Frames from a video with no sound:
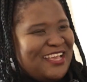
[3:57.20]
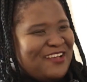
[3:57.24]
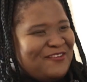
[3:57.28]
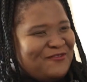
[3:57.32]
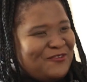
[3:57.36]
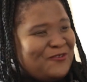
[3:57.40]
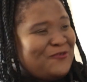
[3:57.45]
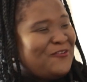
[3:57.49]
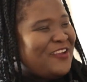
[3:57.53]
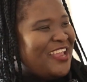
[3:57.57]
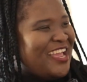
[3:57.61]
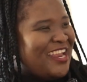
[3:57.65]

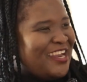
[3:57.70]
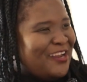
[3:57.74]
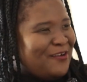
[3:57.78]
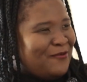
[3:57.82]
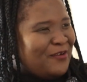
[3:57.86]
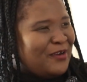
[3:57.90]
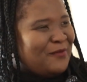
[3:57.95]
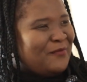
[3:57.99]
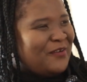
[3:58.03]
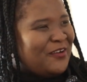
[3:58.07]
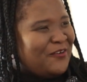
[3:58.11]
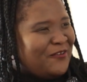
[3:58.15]
have. Rihanna,
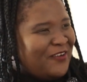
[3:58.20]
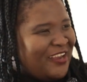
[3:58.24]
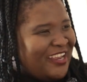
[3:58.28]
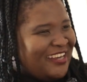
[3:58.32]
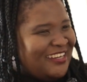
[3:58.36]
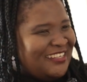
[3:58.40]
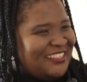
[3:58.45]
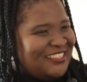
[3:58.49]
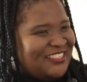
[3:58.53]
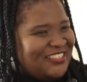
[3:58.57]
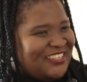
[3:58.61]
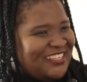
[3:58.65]
what about
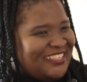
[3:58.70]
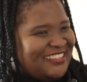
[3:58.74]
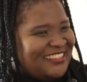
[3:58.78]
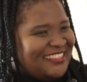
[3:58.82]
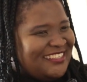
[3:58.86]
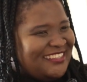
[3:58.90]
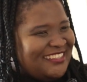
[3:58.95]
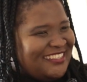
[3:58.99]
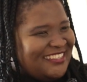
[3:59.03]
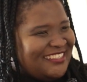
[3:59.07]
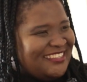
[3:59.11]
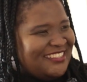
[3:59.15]
Rihanna? Do
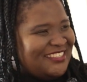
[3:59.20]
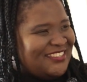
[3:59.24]
you think